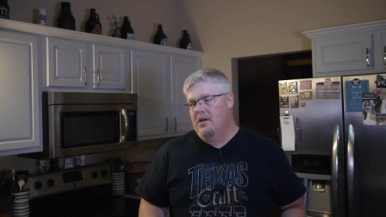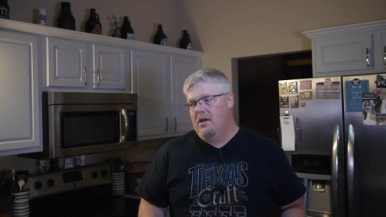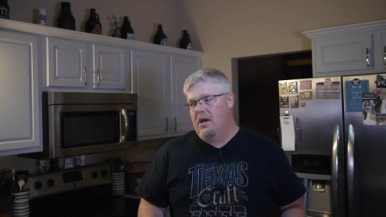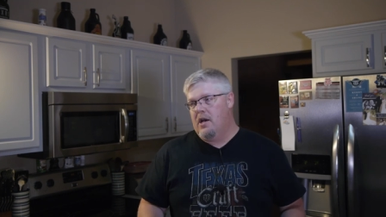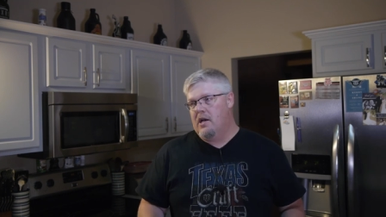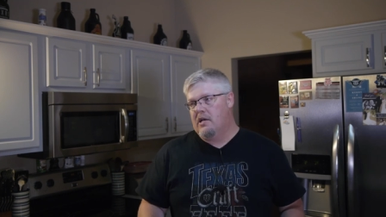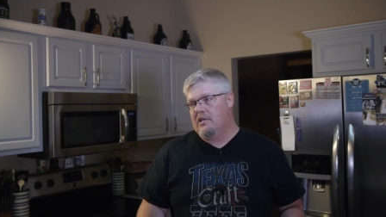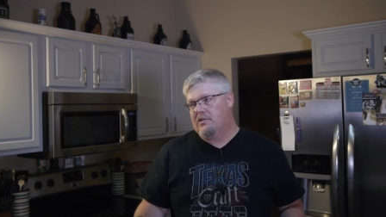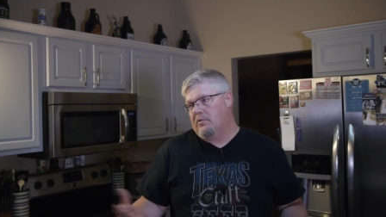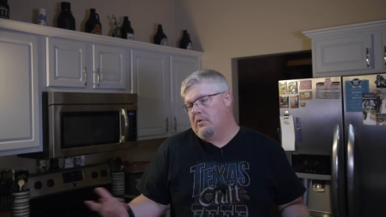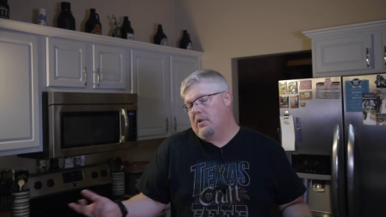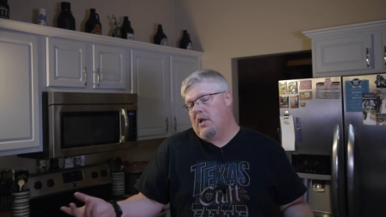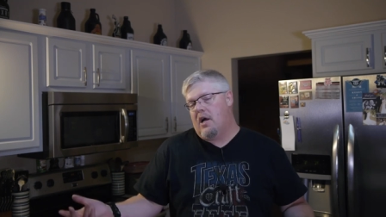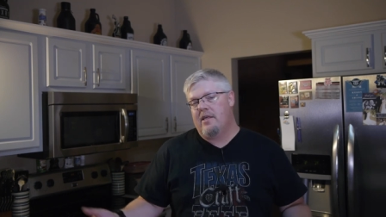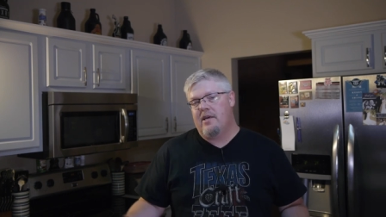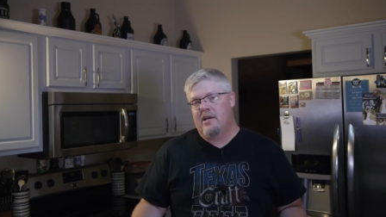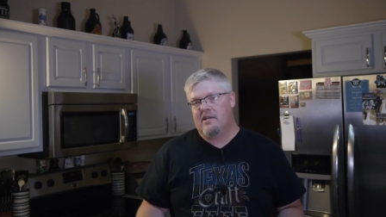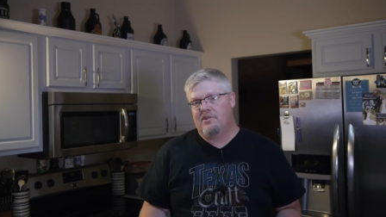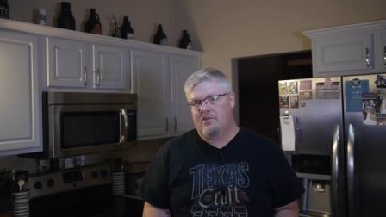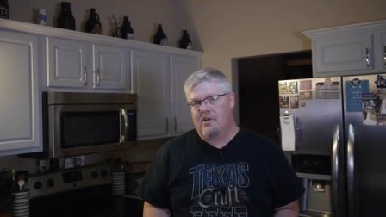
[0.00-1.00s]
Uh, so a
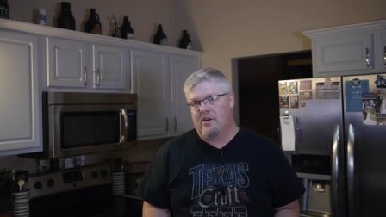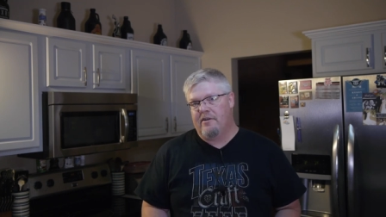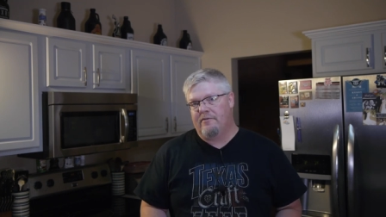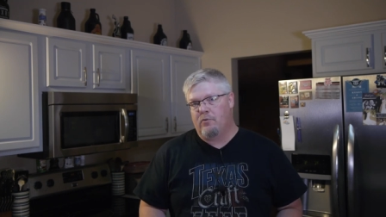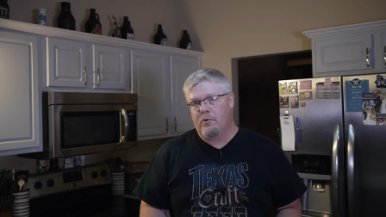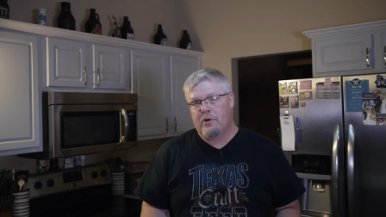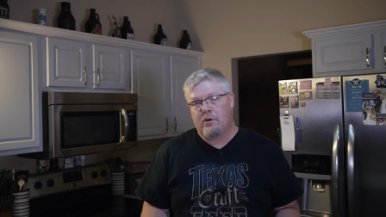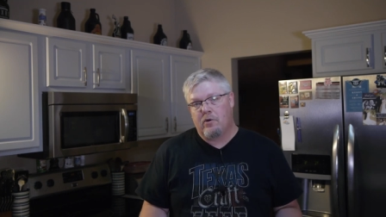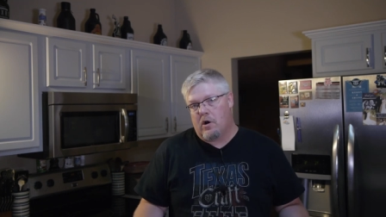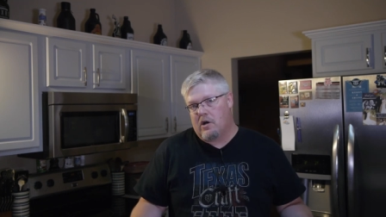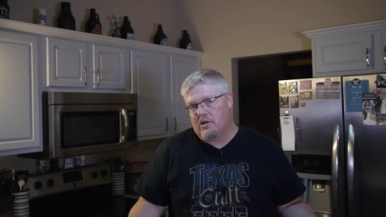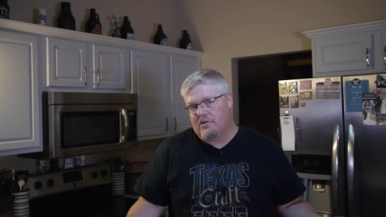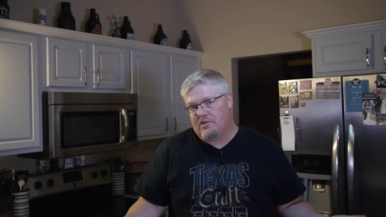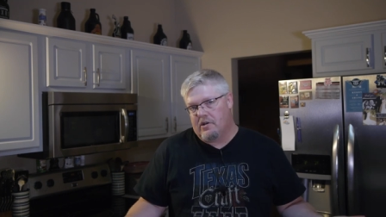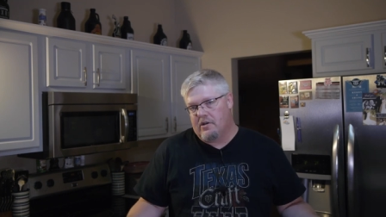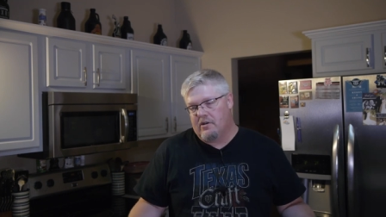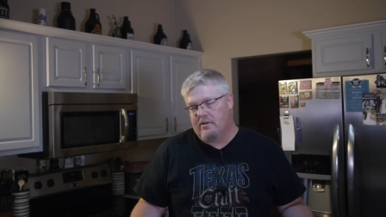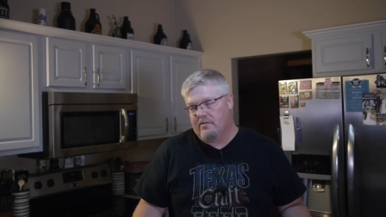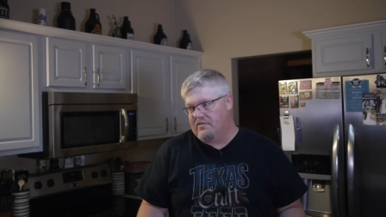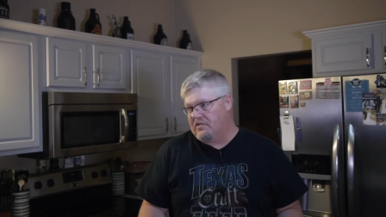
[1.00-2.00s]
lot of that stuff we grew
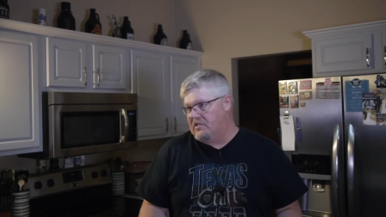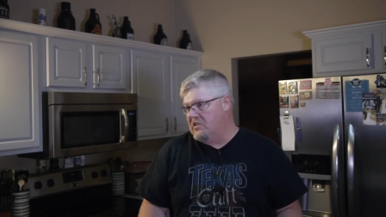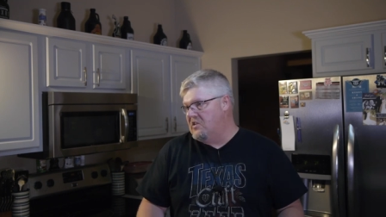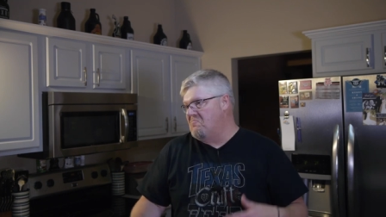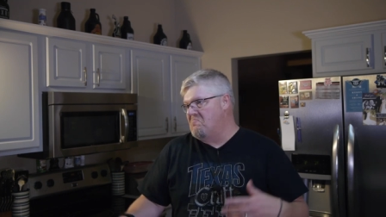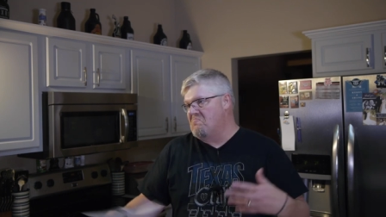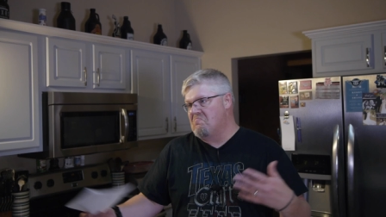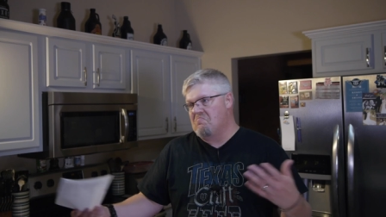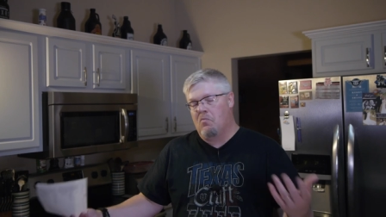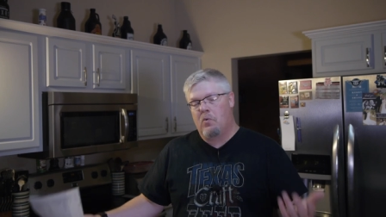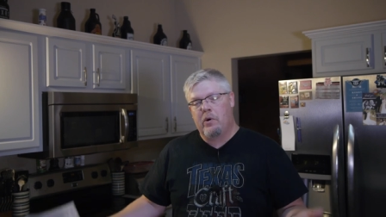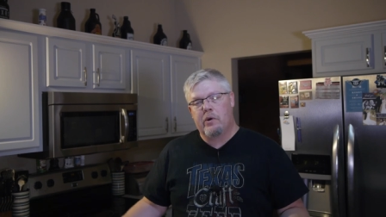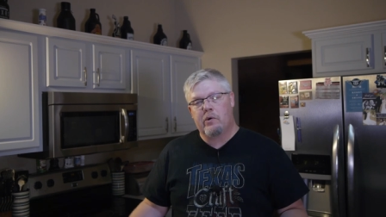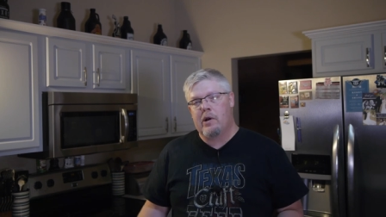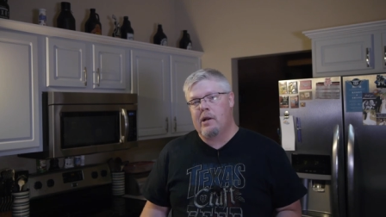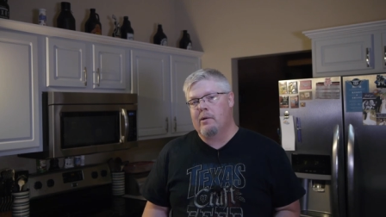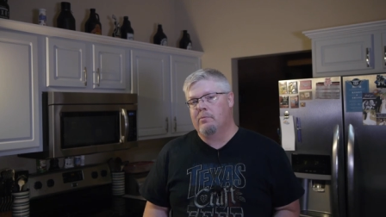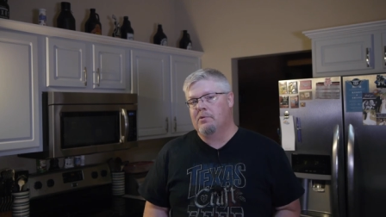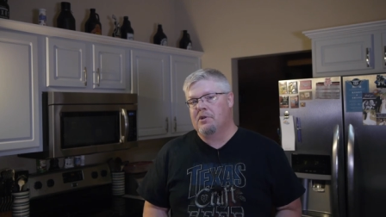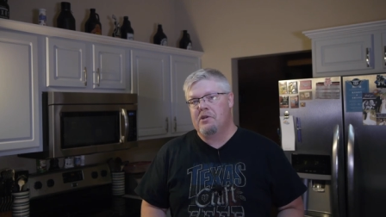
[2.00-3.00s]
ourselves, and we
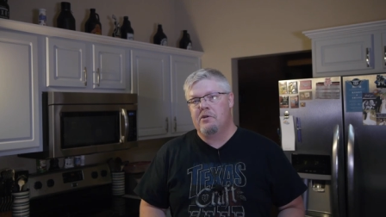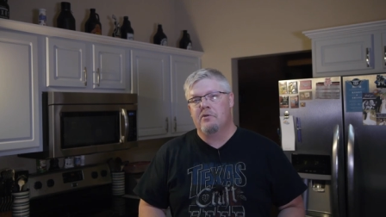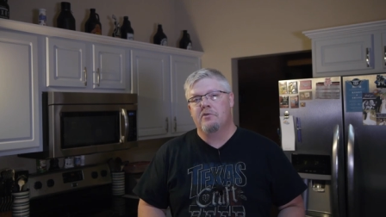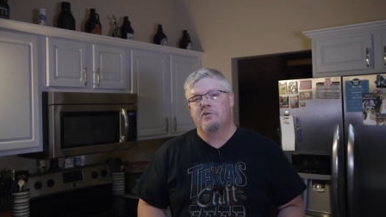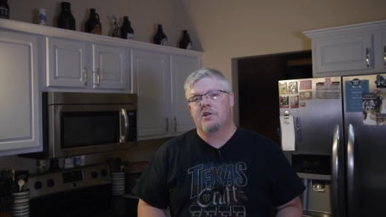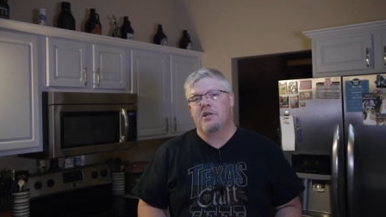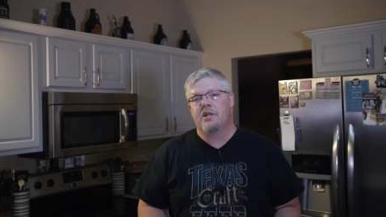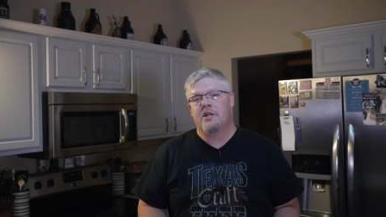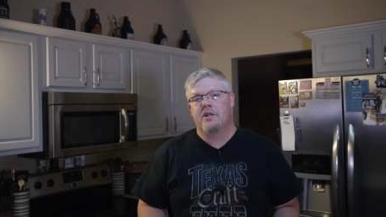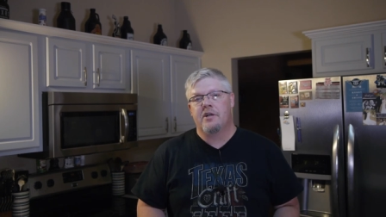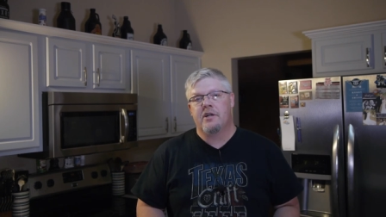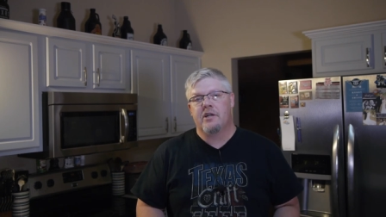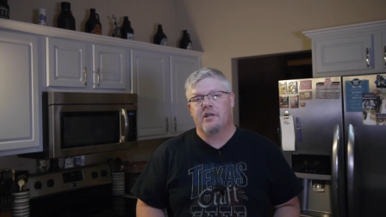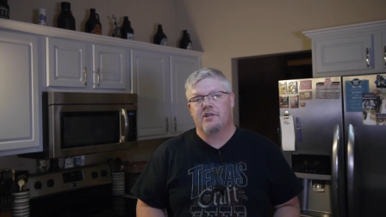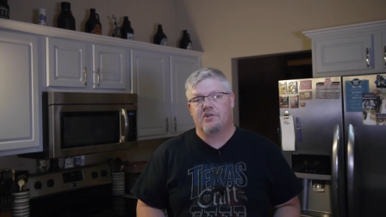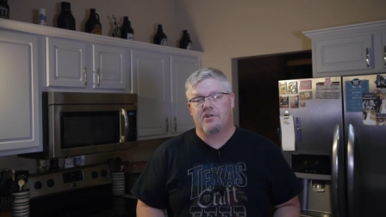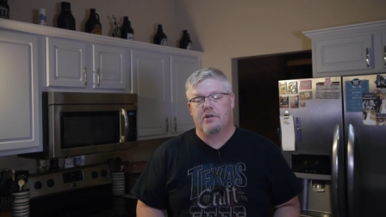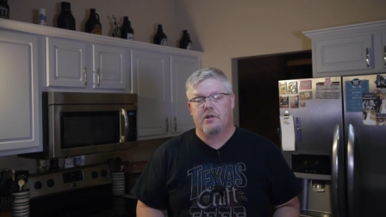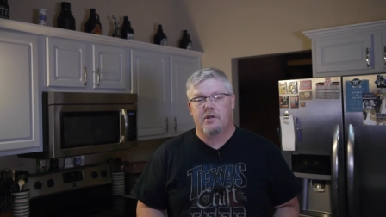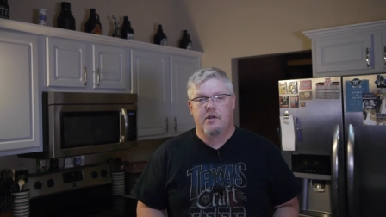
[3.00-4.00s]
were able to use it in a
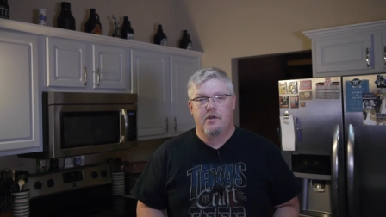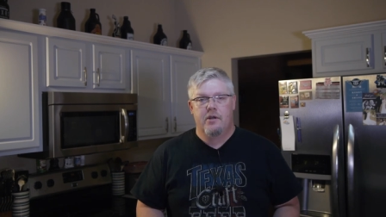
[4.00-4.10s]
dish.